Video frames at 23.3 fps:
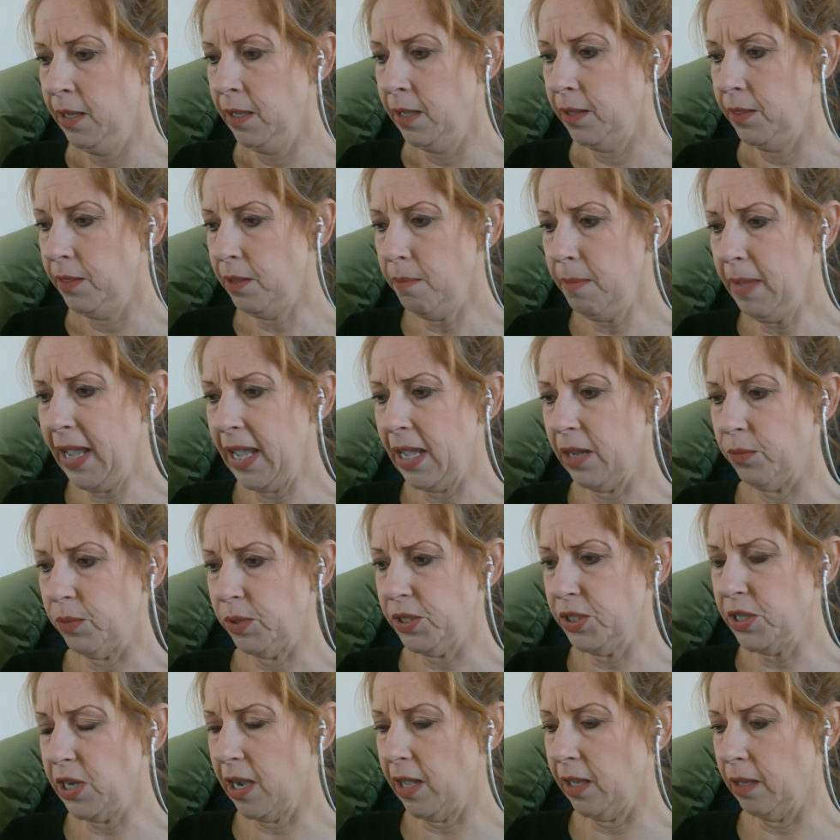The man was
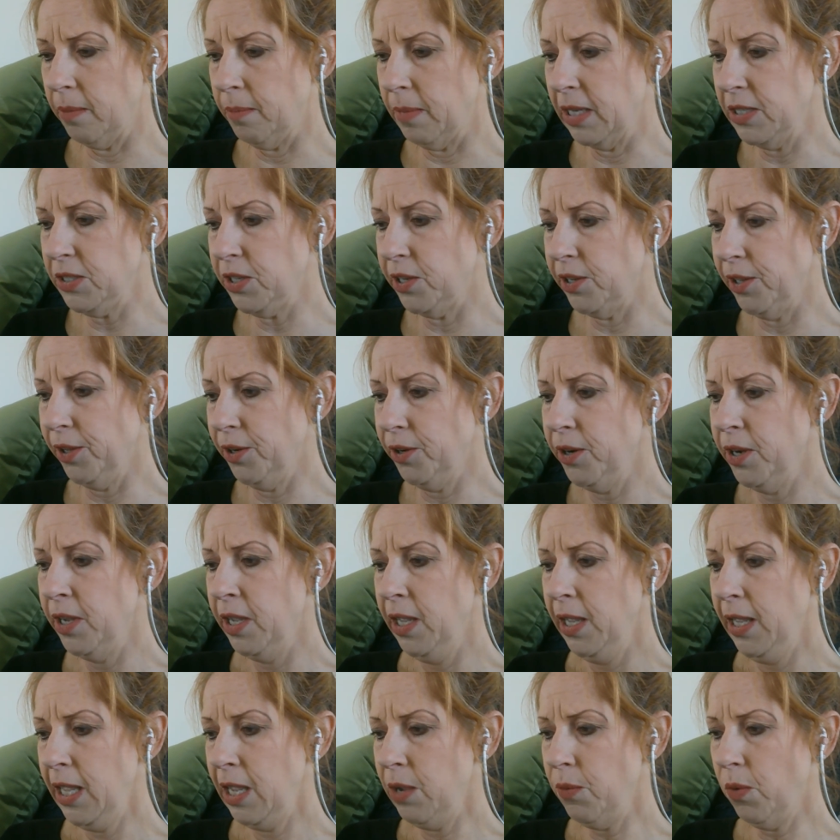tall and muscular.
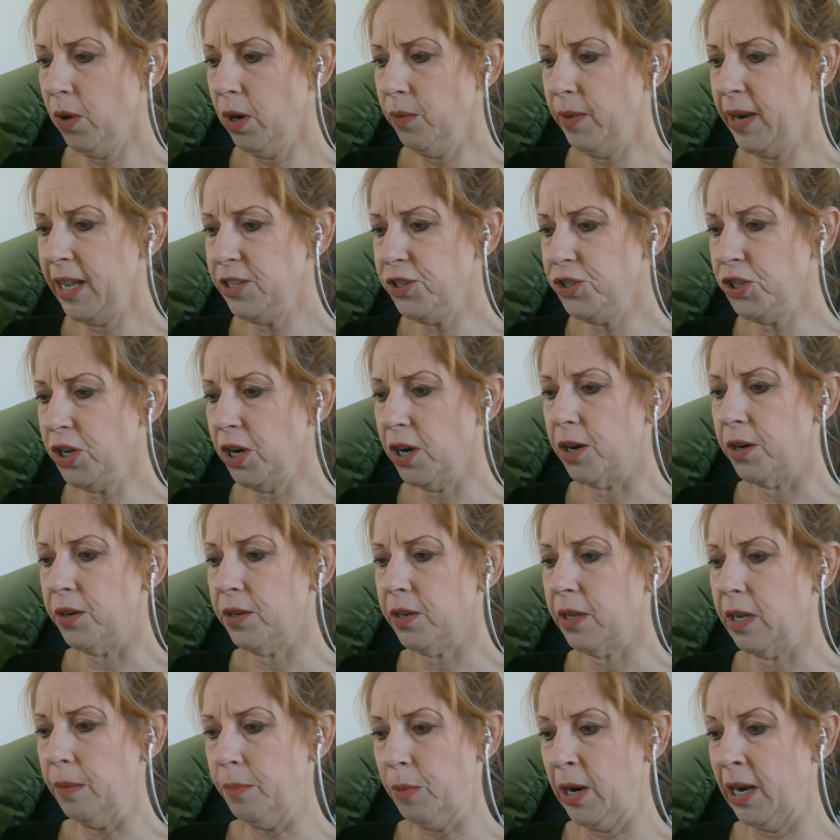He wore a red shirt,
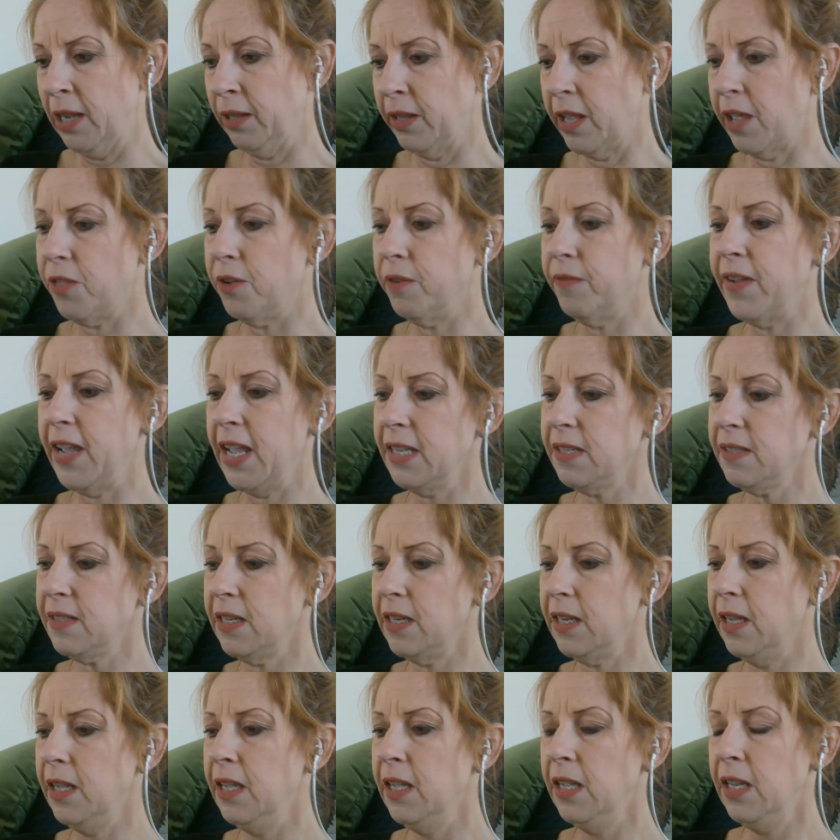a brown leather vest, and
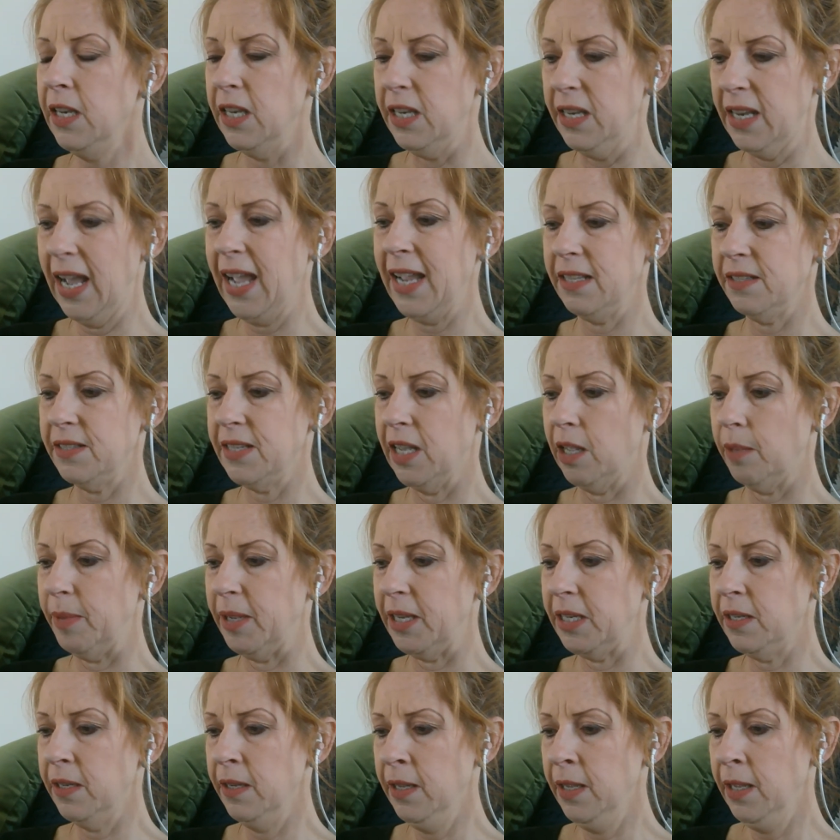a knight's
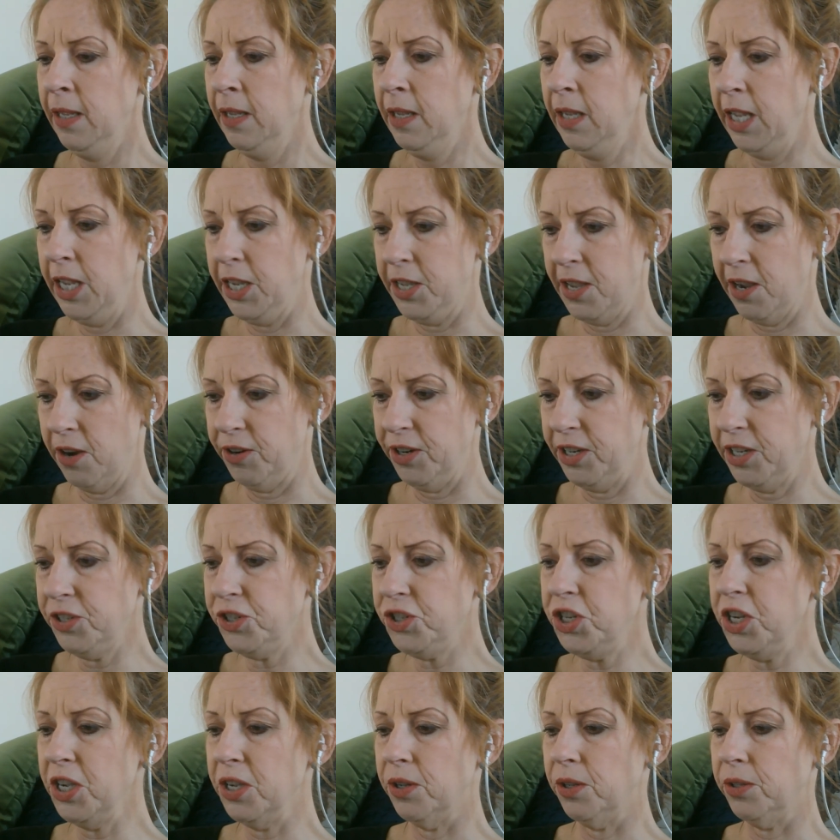helmet. He carried a
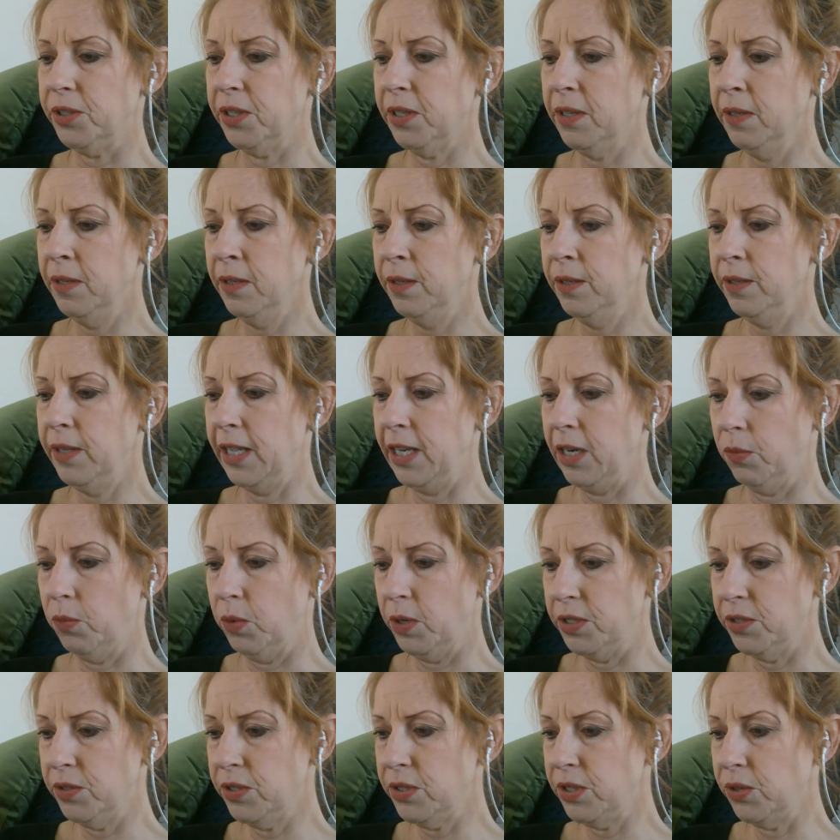shield and a
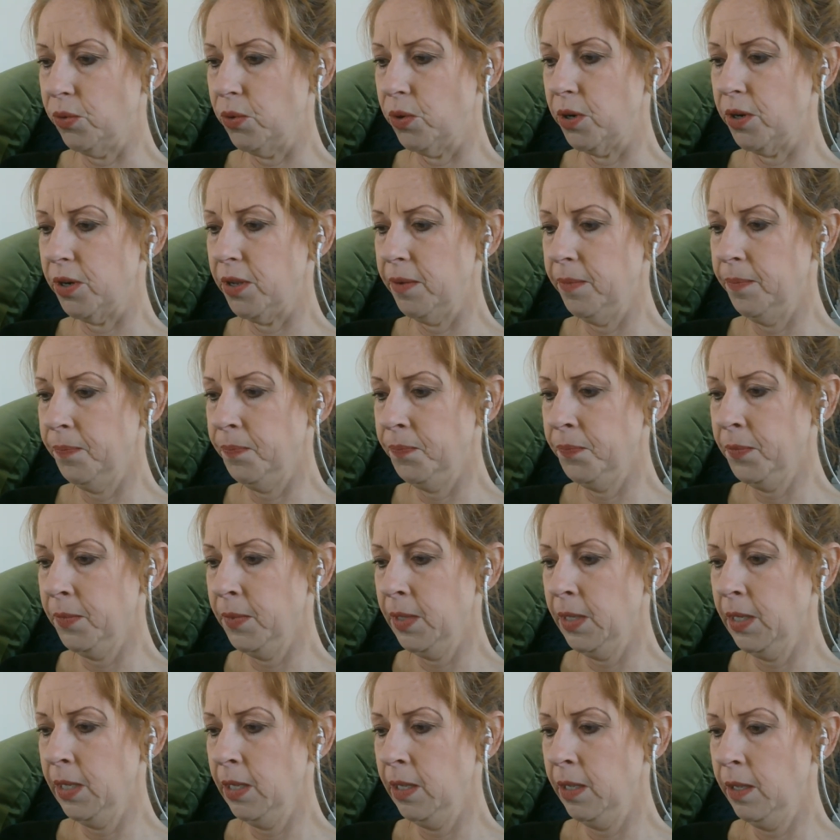wooden sword.
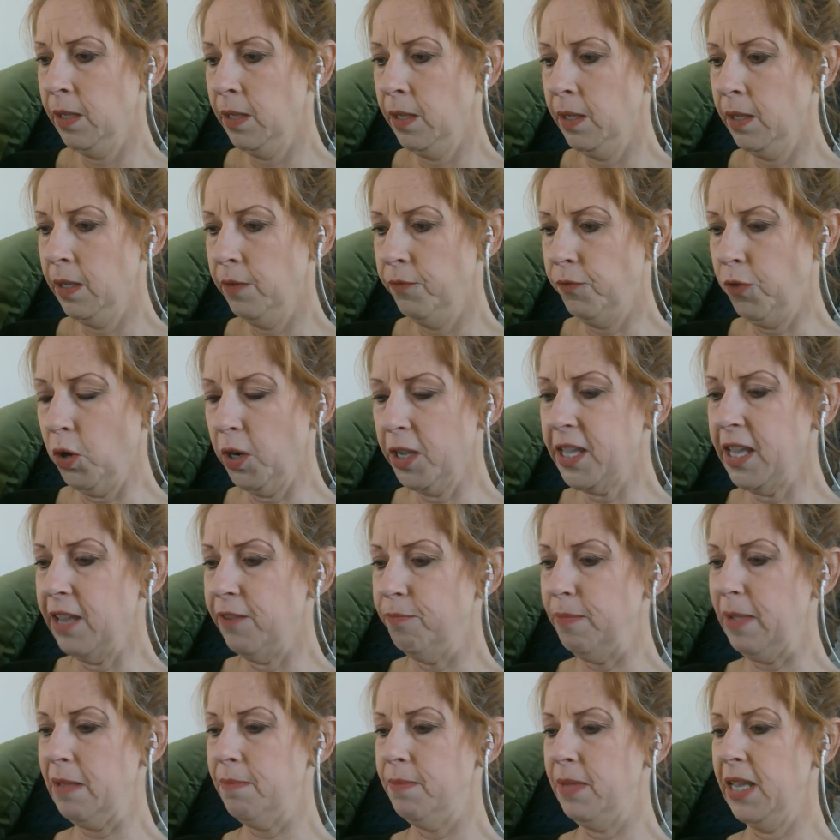Forgive
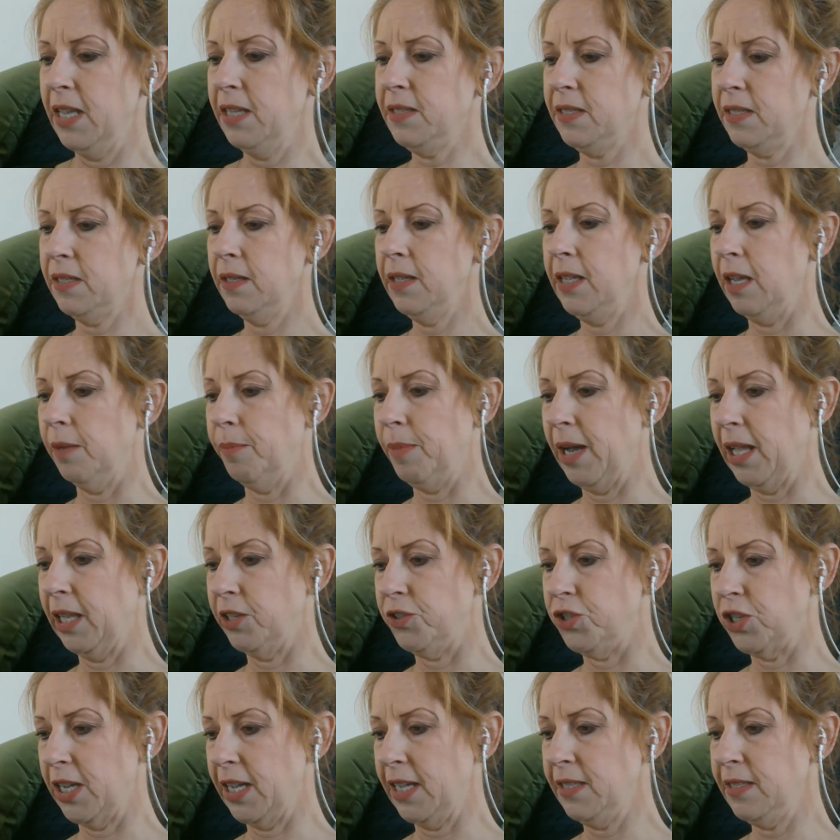me, miss, he
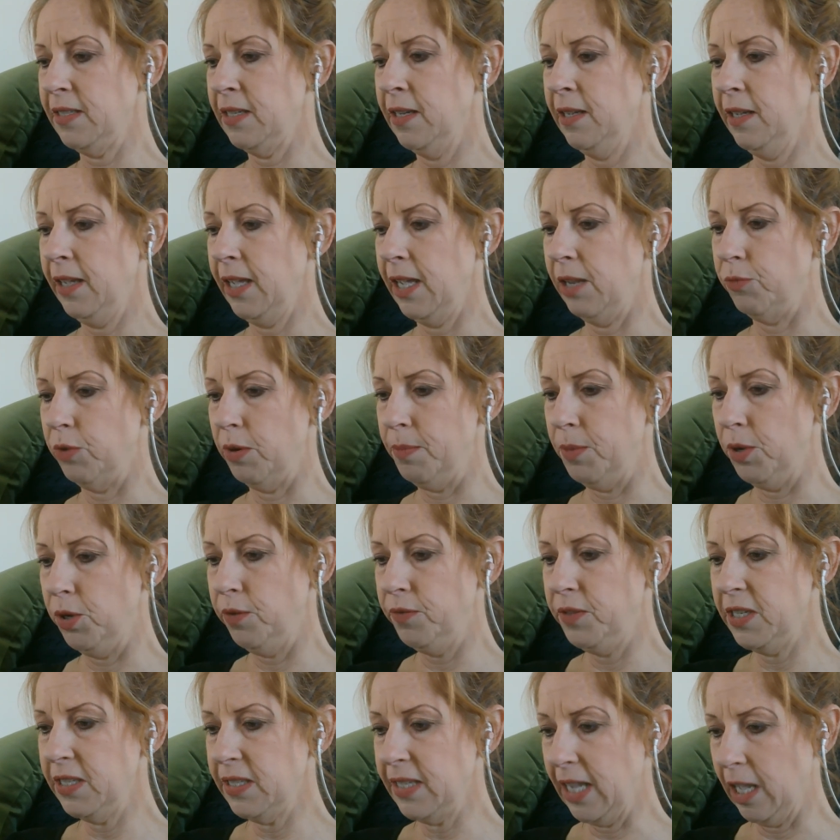apologized, and removed
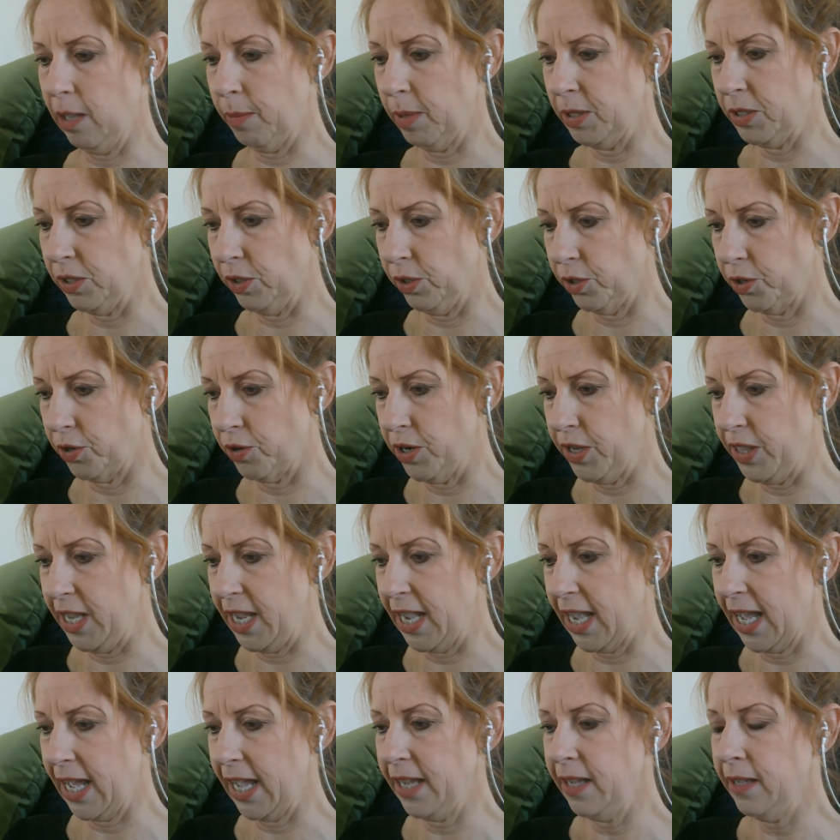his helmet to look her in the
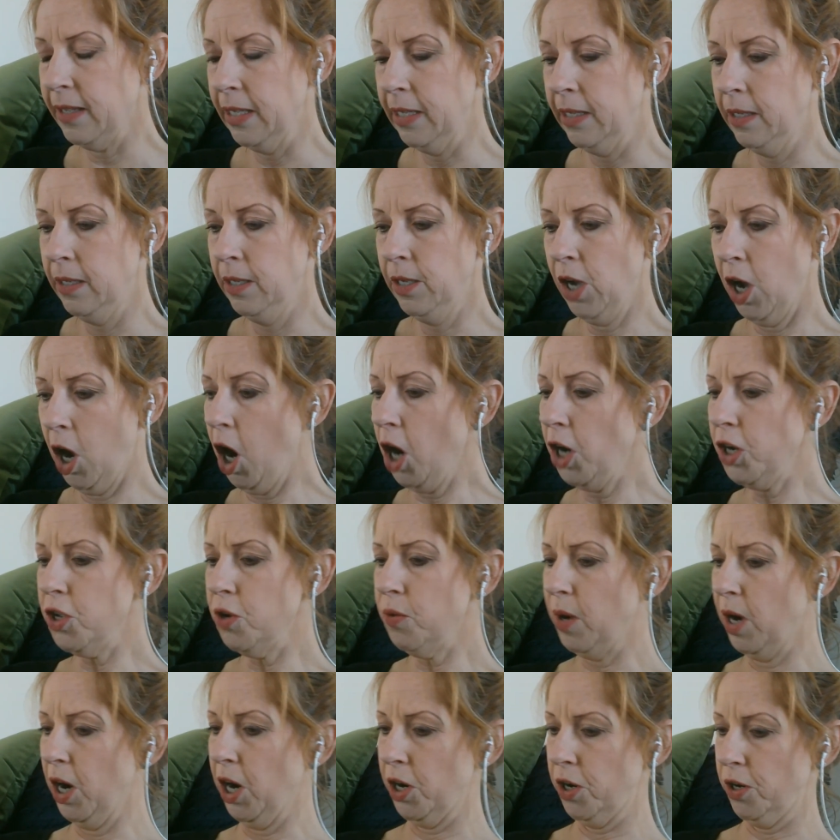eye. Are you
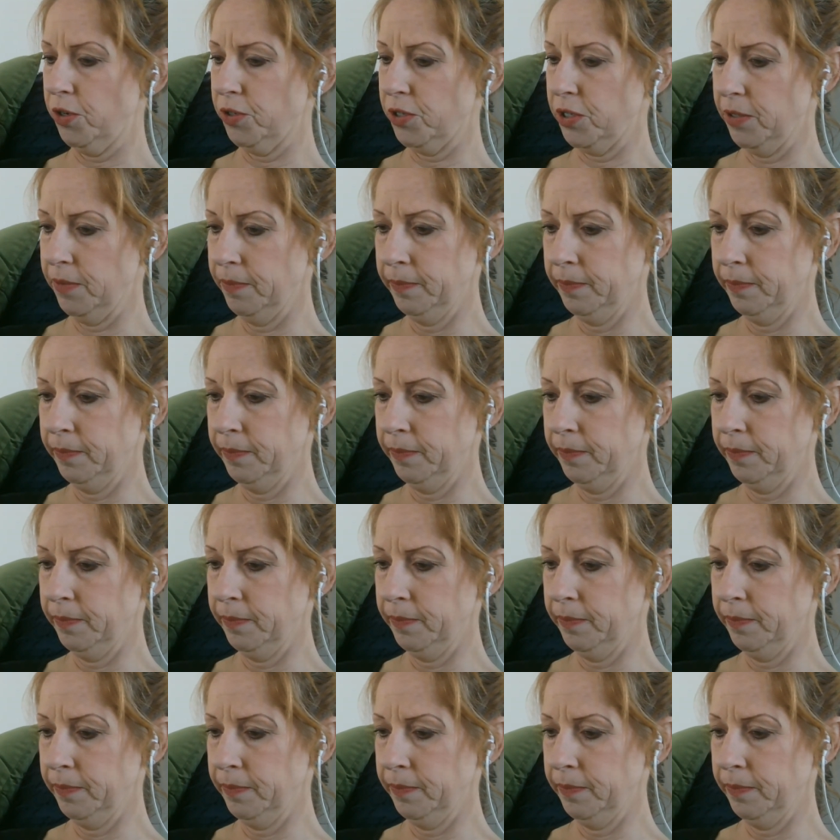hurt?